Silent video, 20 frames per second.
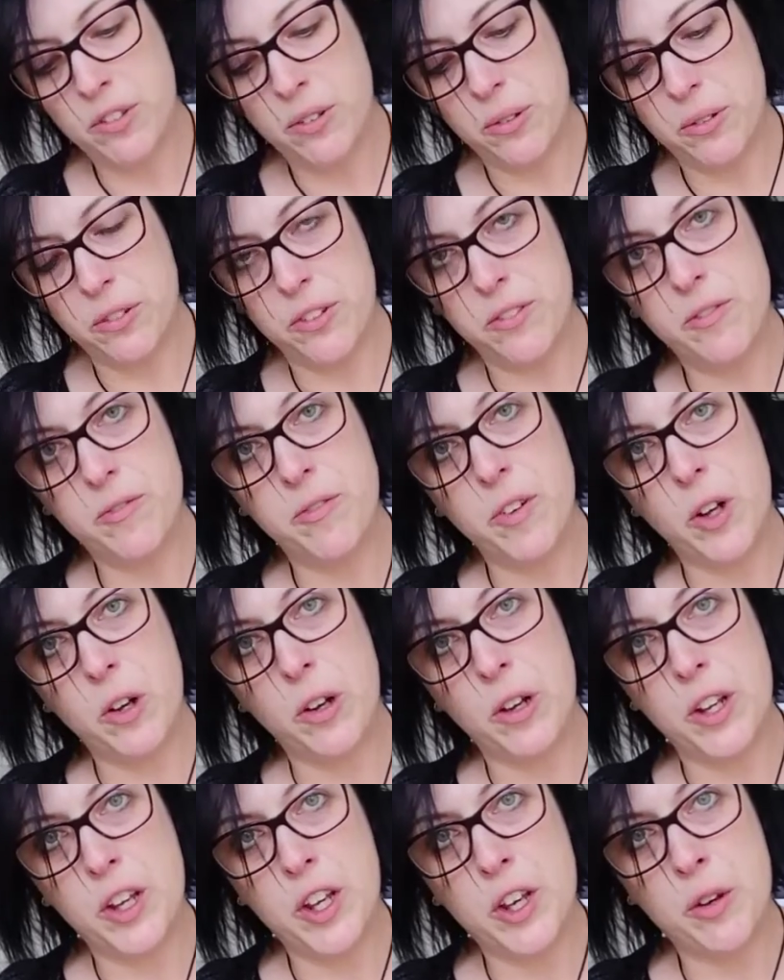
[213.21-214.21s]
sort of
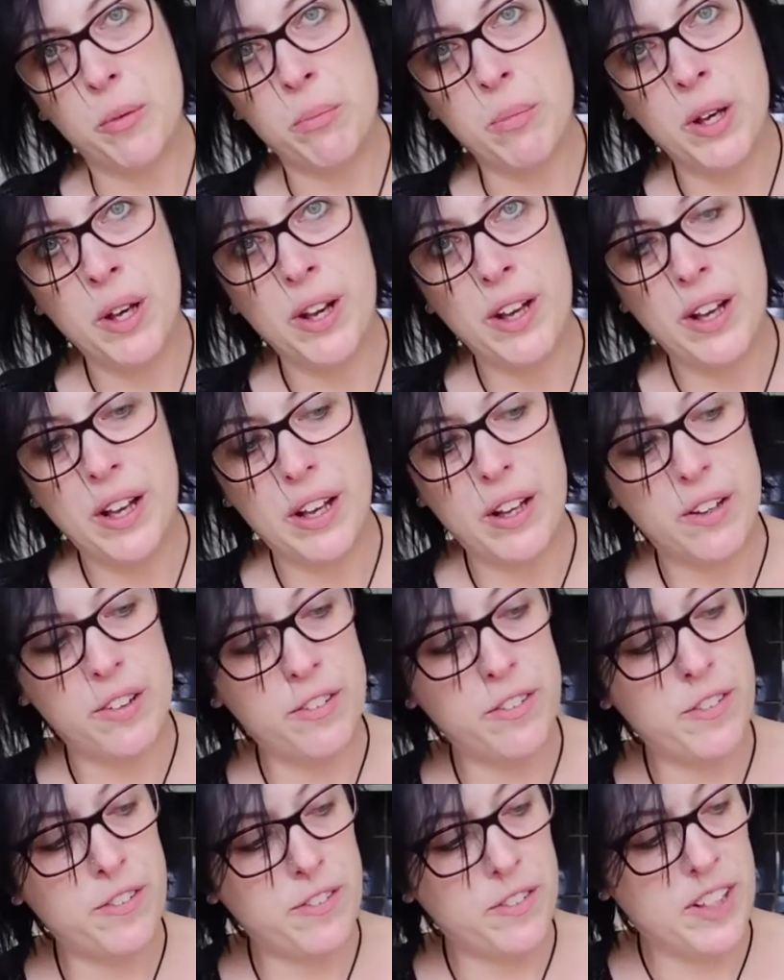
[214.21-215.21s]
volume
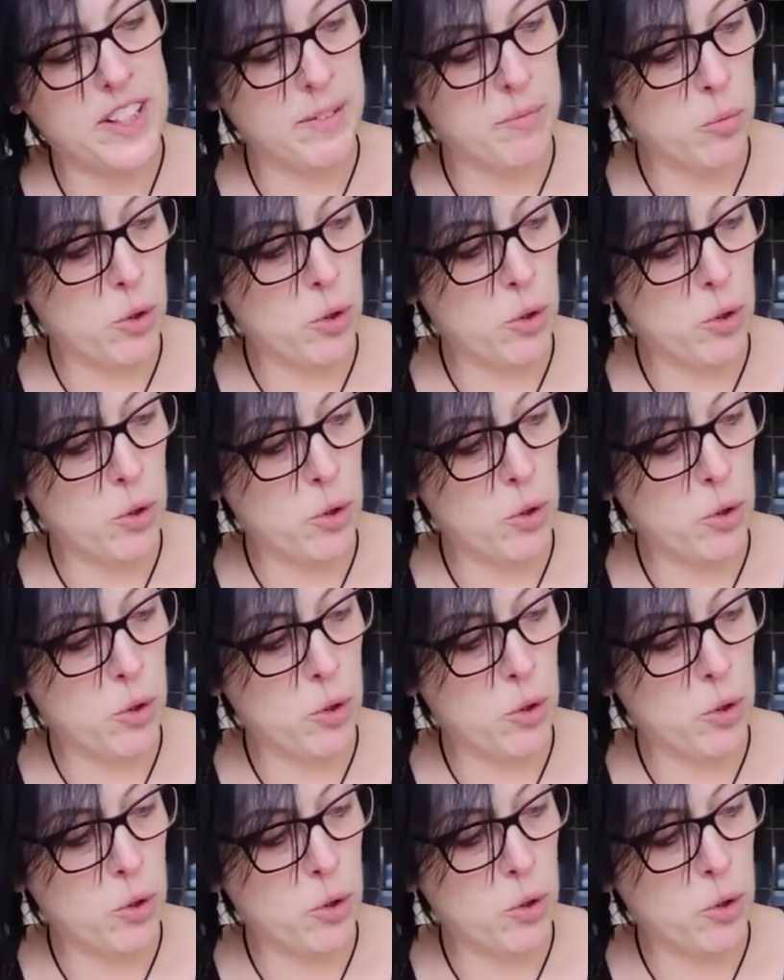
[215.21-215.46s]
of